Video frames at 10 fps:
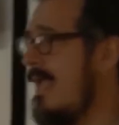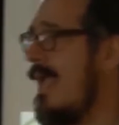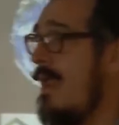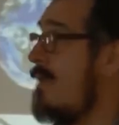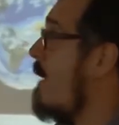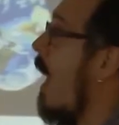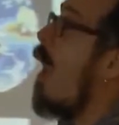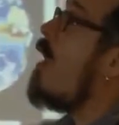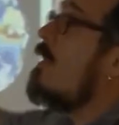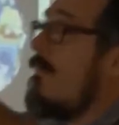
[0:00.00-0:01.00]
and
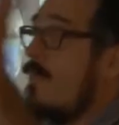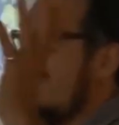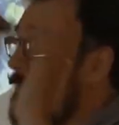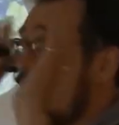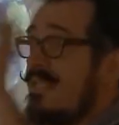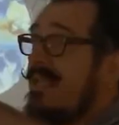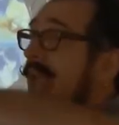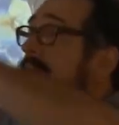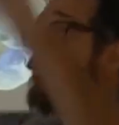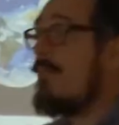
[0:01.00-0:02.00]
we just put this
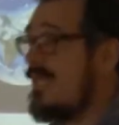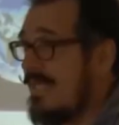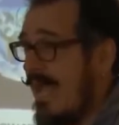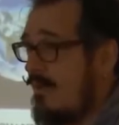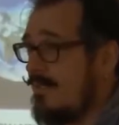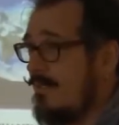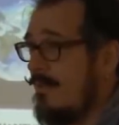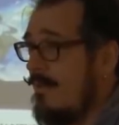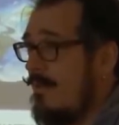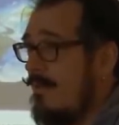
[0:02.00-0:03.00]
in everybody's house
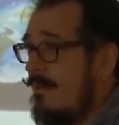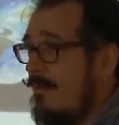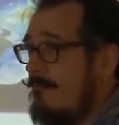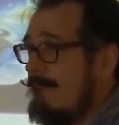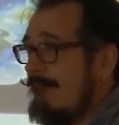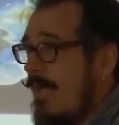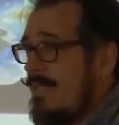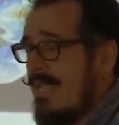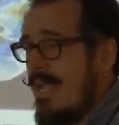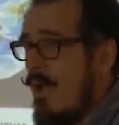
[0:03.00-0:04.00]

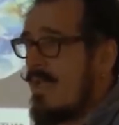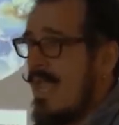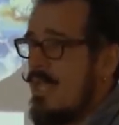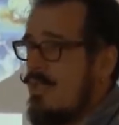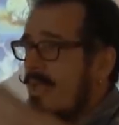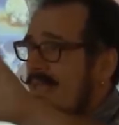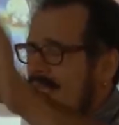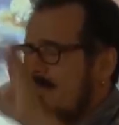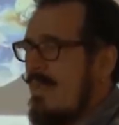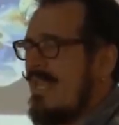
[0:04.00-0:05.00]
and say, okay, you get
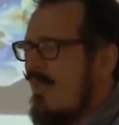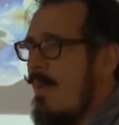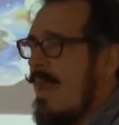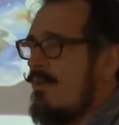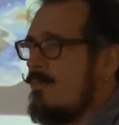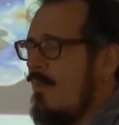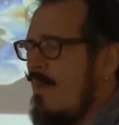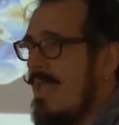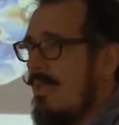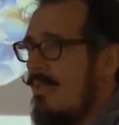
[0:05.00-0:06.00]
this many kilowatt hours per
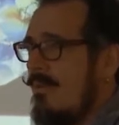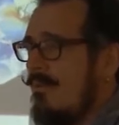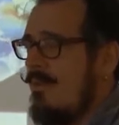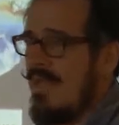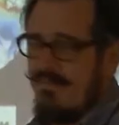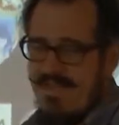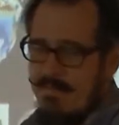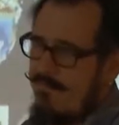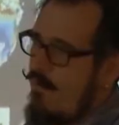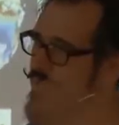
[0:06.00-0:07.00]
week. You got a
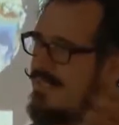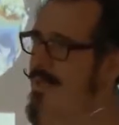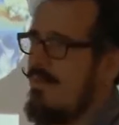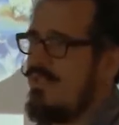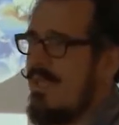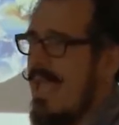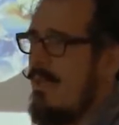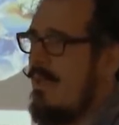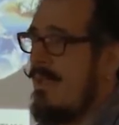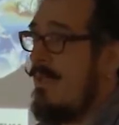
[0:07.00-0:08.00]
family of 4, this is how much you
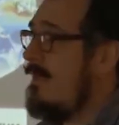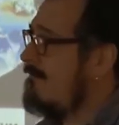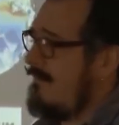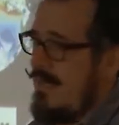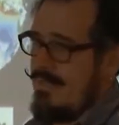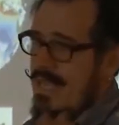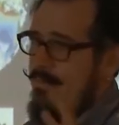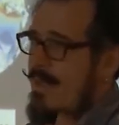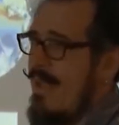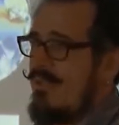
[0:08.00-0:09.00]
get. It'd
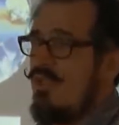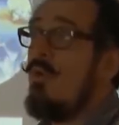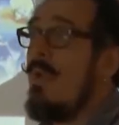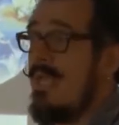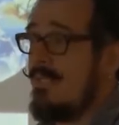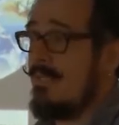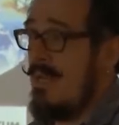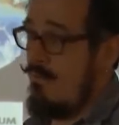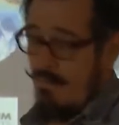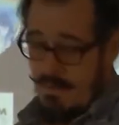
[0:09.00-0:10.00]
take me about 2 weeks,
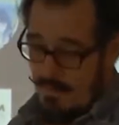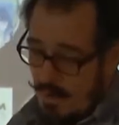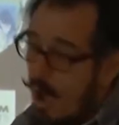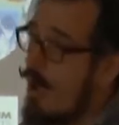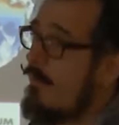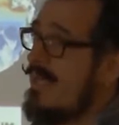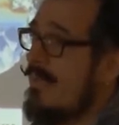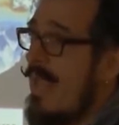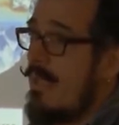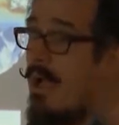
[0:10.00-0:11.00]
and we would all
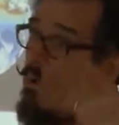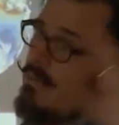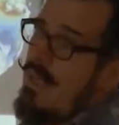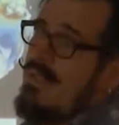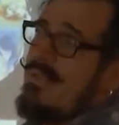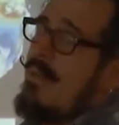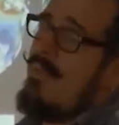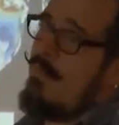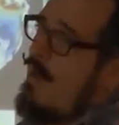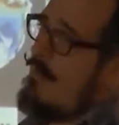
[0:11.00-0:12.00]
be like, oh yeah, that's not a
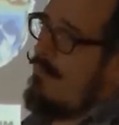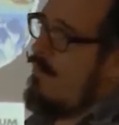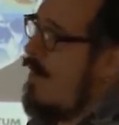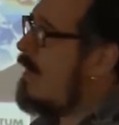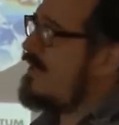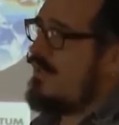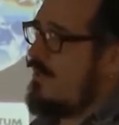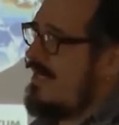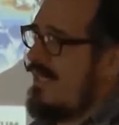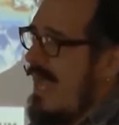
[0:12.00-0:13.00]
big problem. I'll just
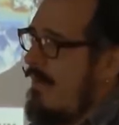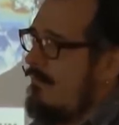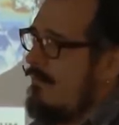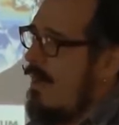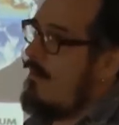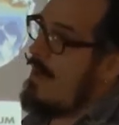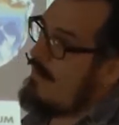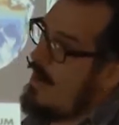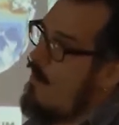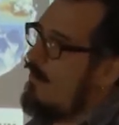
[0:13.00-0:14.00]
stretch it out. Oh,
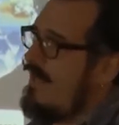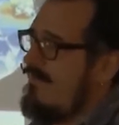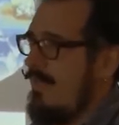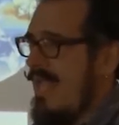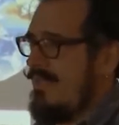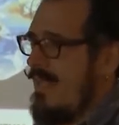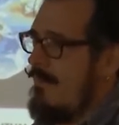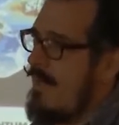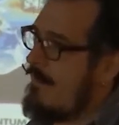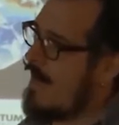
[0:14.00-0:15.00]
maybe I won't leave the lights
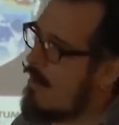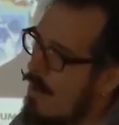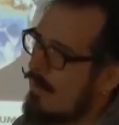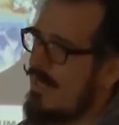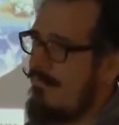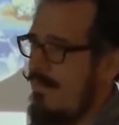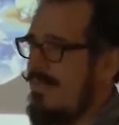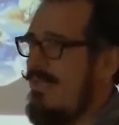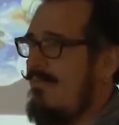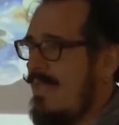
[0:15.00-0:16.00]
on. Maybe I won't leave the
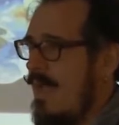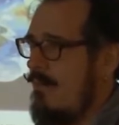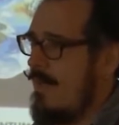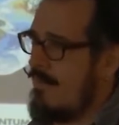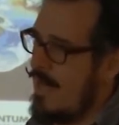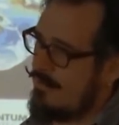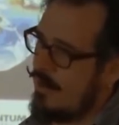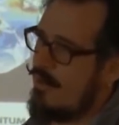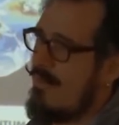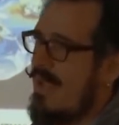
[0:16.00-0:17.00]
TV on. Maybe I'll
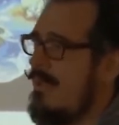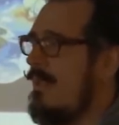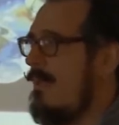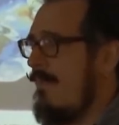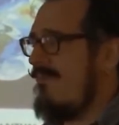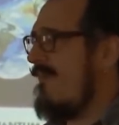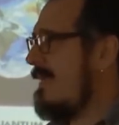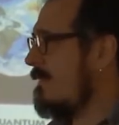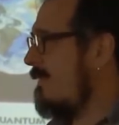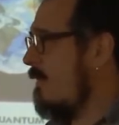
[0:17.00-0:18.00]
turn my
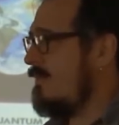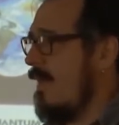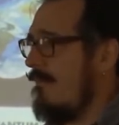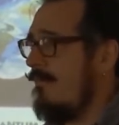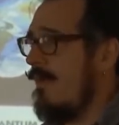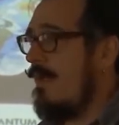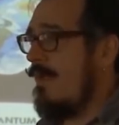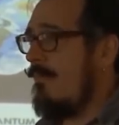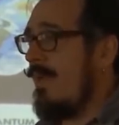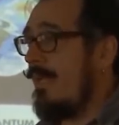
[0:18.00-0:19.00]
phantom loads off.
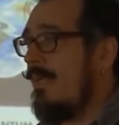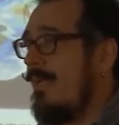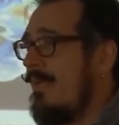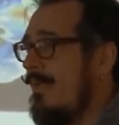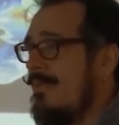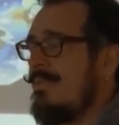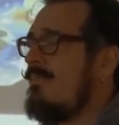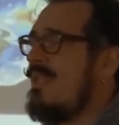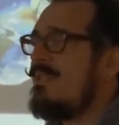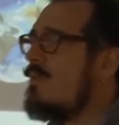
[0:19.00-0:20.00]
But
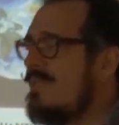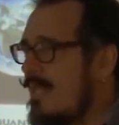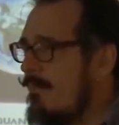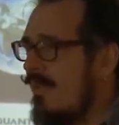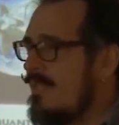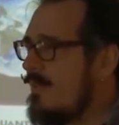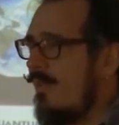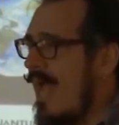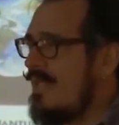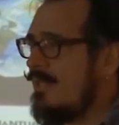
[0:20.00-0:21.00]
something so simple and so
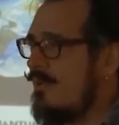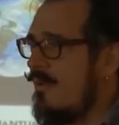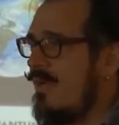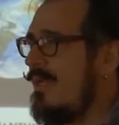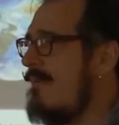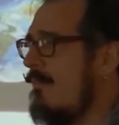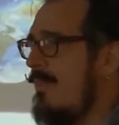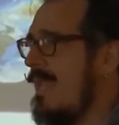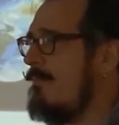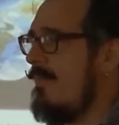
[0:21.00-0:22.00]
logical could never
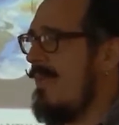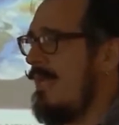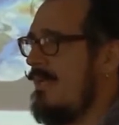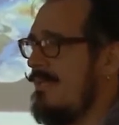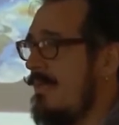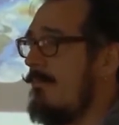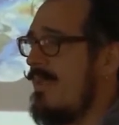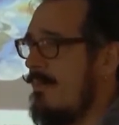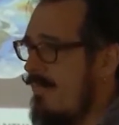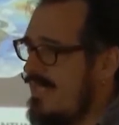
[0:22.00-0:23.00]
be implemented
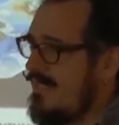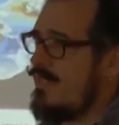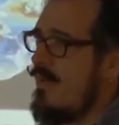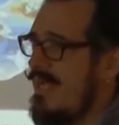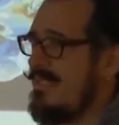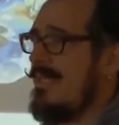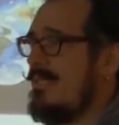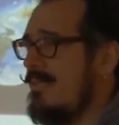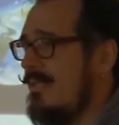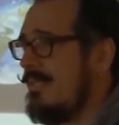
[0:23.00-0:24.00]
in place as crazy
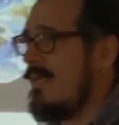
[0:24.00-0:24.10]
as this